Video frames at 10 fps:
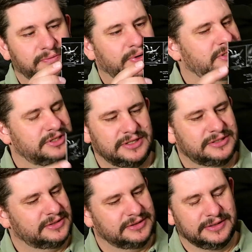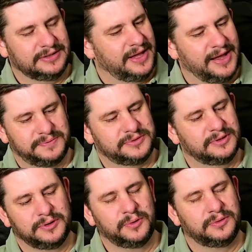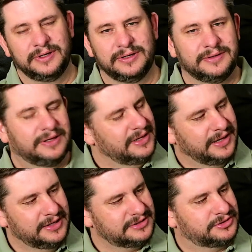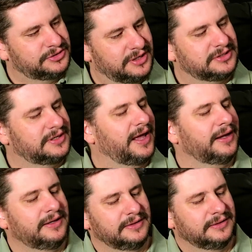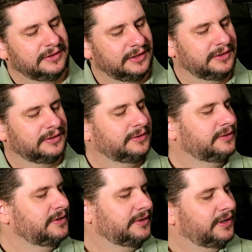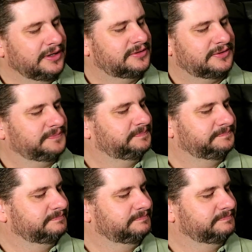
which is absolutely, it's just like the, it's,